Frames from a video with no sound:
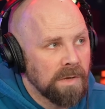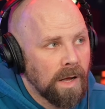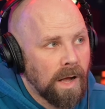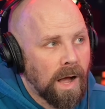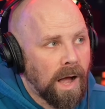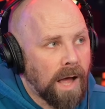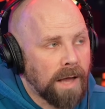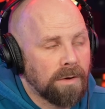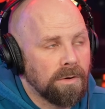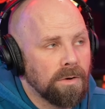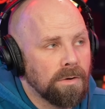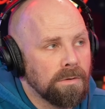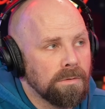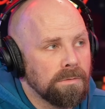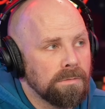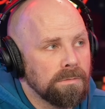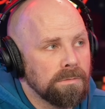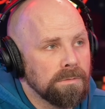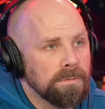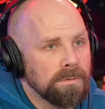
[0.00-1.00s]
I don't
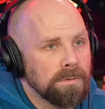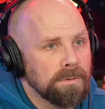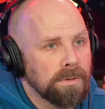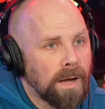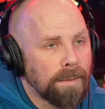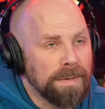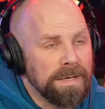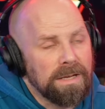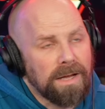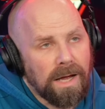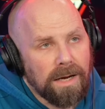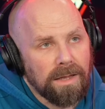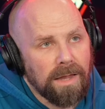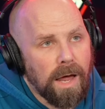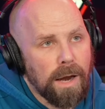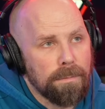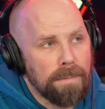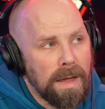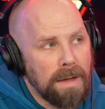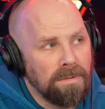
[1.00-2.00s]
know. I mean, you got a
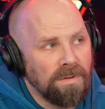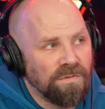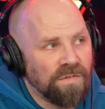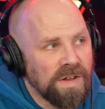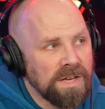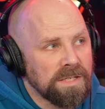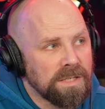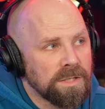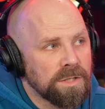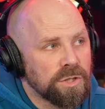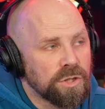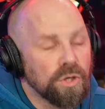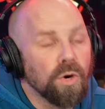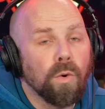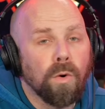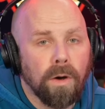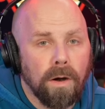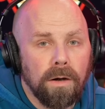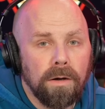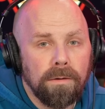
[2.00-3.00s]
lot of baby faces,
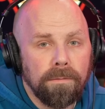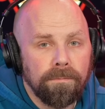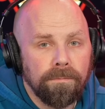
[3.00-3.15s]
sure.